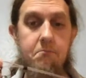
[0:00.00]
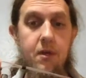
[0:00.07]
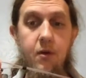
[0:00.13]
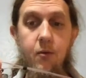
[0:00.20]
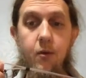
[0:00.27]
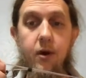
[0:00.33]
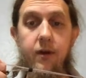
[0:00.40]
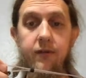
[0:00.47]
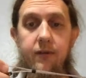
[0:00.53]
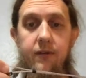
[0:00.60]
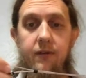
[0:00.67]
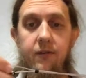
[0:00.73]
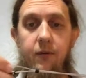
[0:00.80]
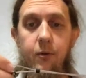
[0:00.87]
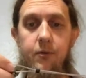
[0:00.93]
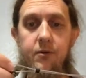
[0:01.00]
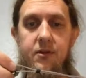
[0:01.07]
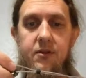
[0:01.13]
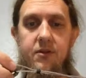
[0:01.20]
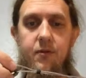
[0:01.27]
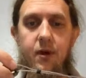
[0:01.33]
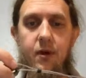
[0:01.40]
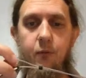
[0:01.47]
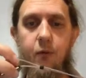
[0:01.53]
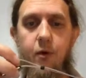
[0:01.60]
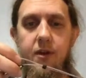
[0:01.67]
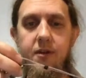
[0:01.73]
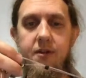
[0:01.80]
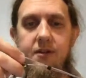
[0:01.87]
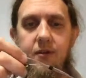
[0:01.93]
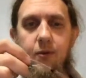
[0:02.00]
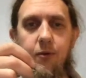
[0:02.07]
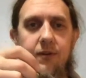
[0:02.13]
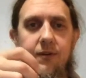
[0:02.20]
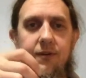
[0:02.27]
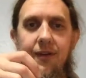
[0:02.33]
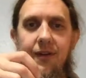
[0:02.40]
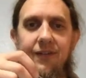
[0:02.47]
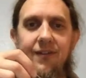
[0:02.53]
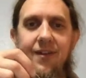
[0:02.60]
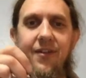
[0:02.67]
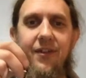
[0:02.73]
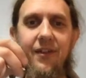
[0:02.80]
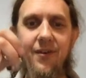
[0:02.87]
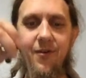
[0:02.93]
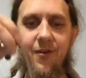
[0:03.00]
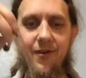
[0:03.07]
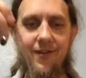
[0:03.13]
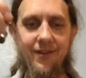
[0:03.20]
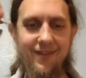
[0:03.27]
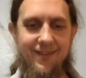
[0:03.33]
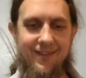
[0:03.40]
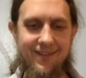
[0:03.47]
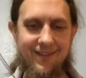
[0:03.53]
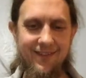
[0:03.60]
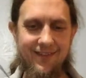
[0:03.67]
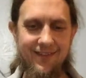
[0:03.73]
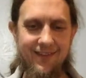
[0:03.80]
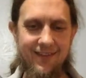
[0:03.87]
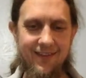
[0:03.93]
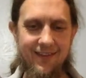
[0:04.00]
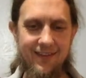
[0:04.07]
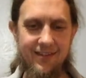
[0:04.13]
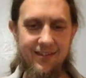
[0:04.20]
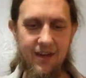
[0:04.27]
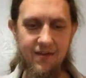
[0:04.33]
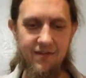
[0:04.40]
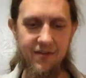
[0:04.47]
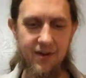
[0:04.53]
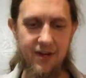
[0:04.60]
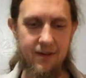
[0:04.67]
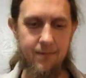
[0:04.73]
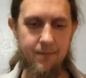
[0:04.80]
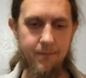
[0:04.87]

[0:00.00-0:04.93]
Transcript: it wasn't, so it was just around one, so it does nothing at all. It's kind of funny.